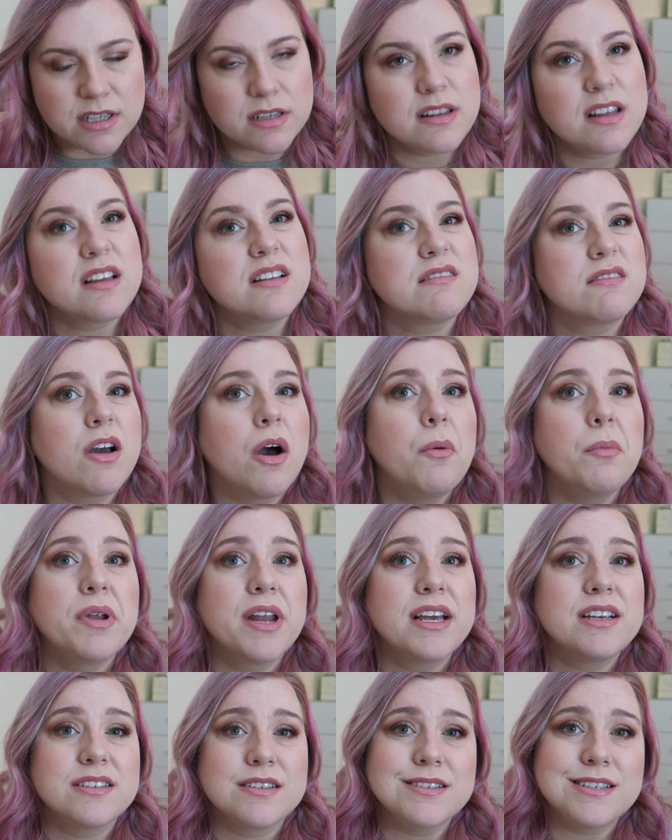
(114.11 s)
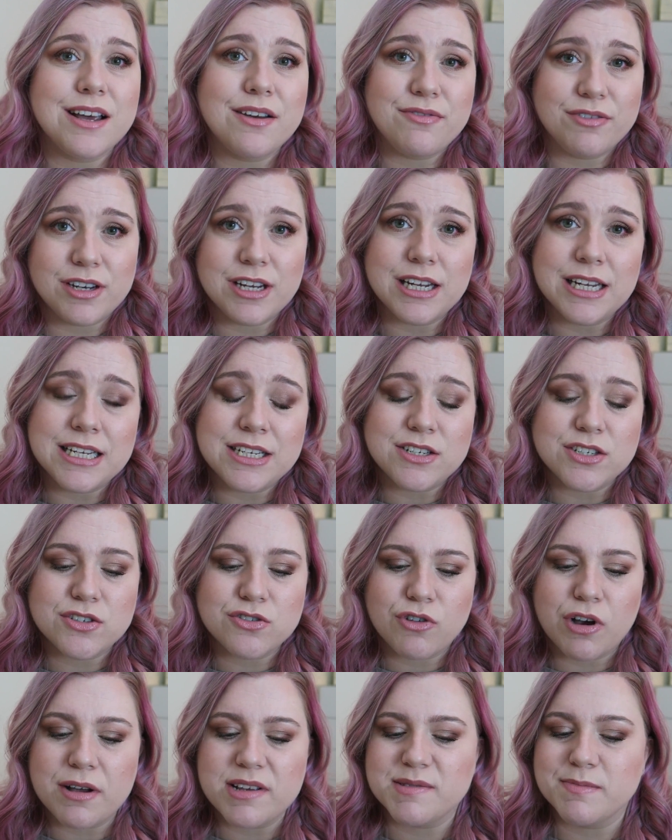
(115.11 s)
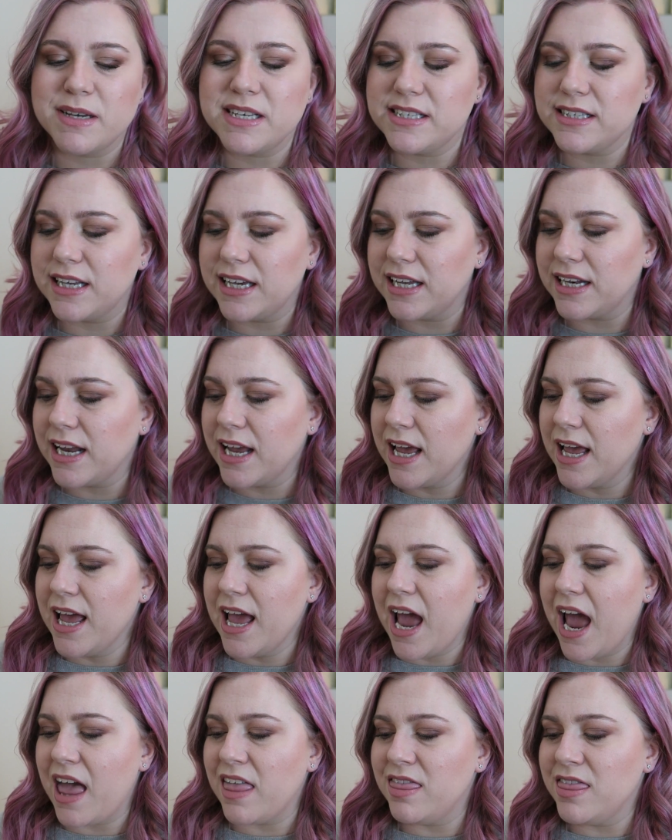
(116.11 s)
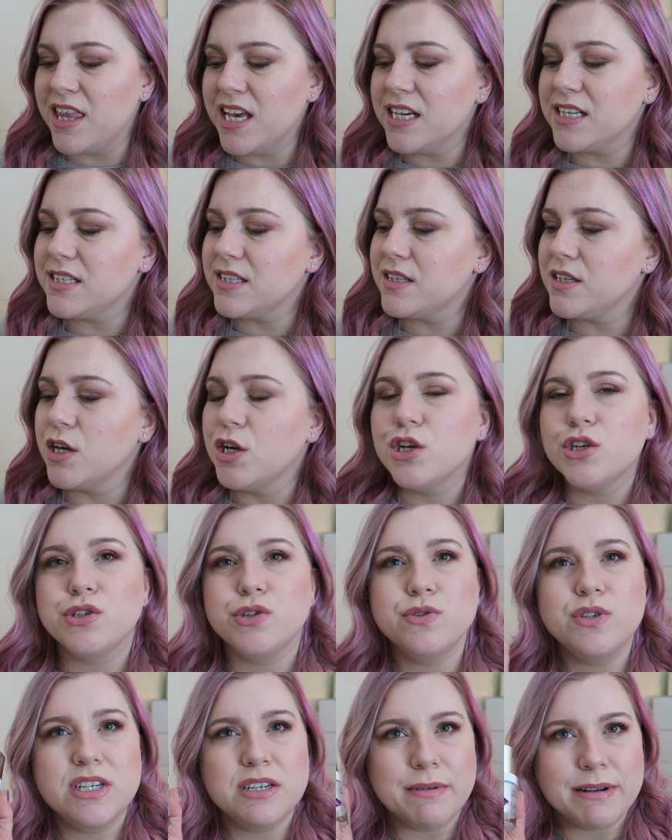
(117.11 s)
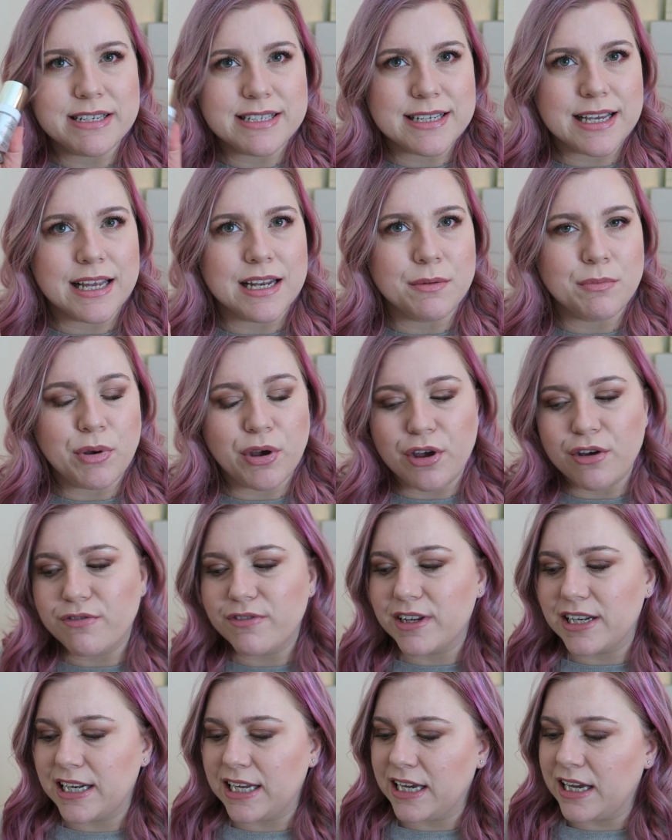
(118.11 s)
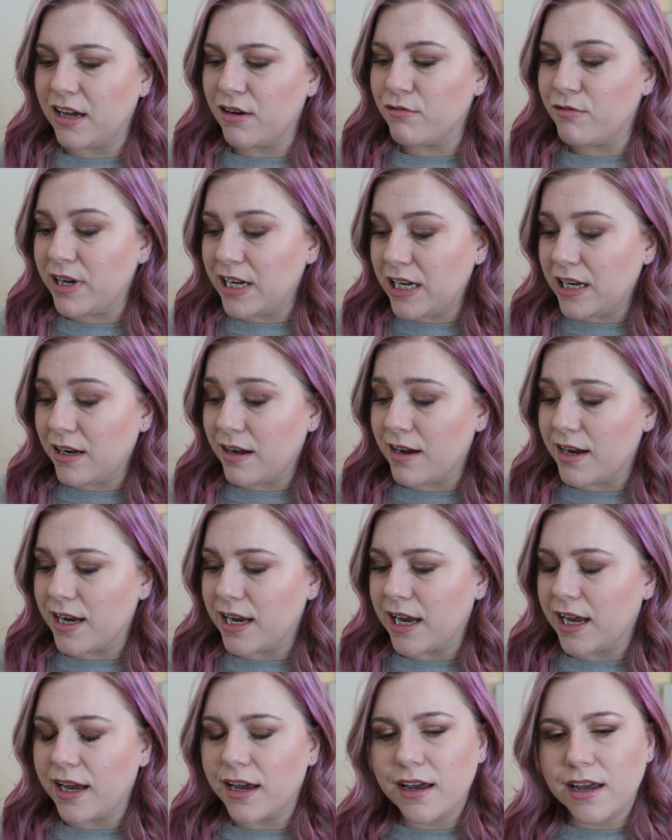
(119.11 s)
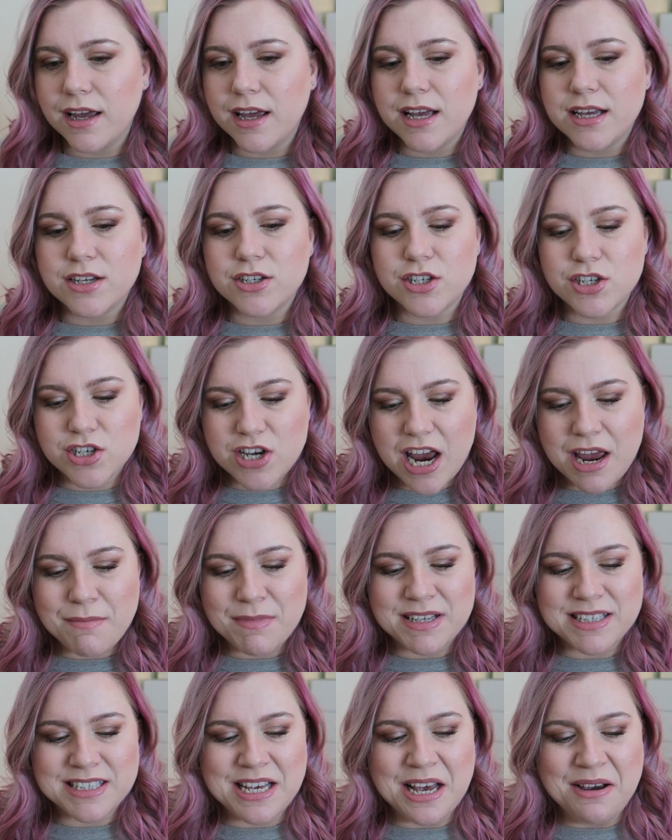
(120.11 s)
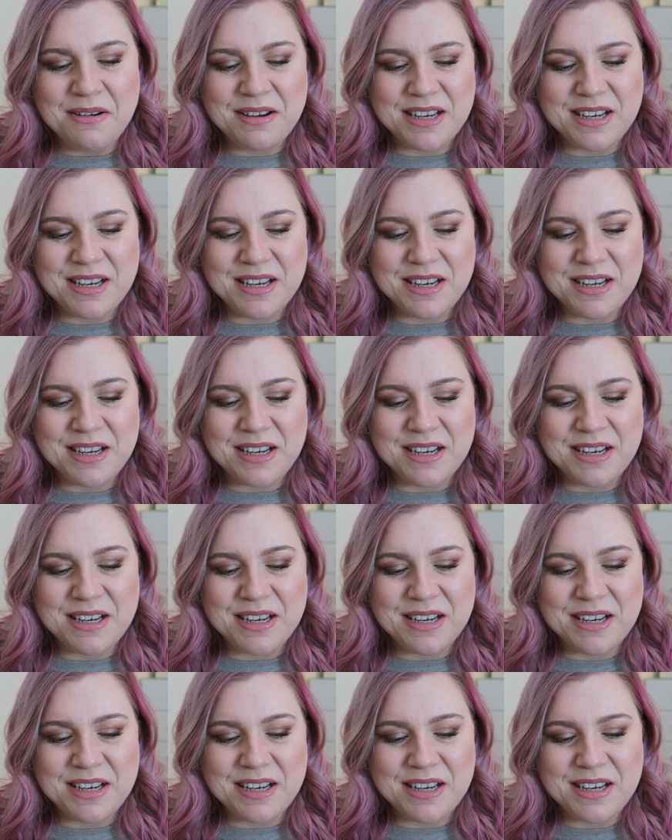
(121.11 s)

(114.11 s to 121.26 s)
So the combination definitely describes my skin, and this suited my skin perfectly. I really like it. It's a shame it's so